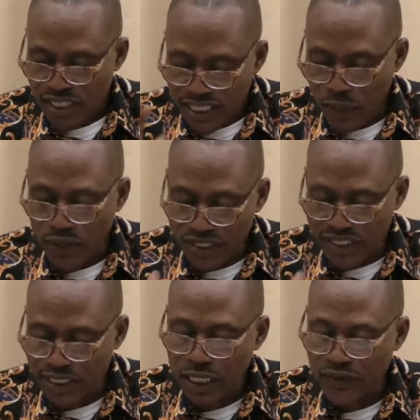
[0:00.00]
They will
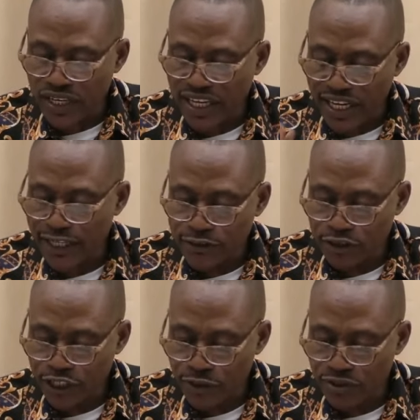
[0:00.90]
secretly
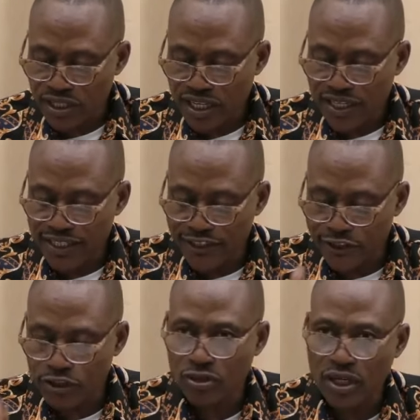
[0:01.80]
introduce
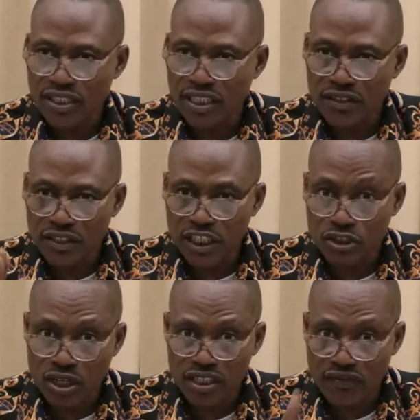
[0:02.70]

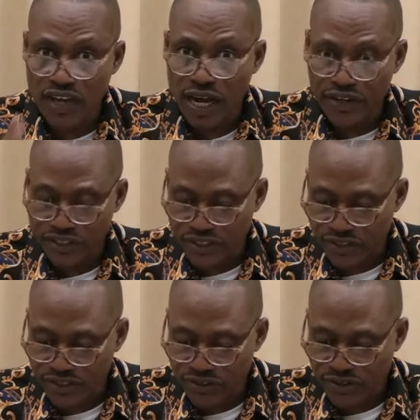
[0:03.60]
destructive
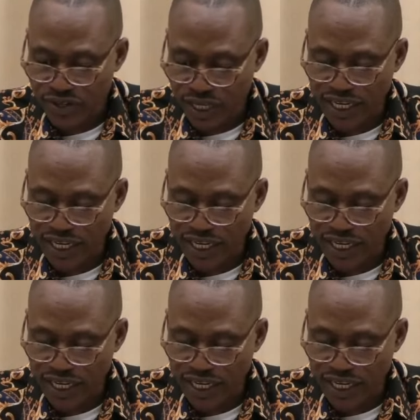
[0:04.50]
heresies.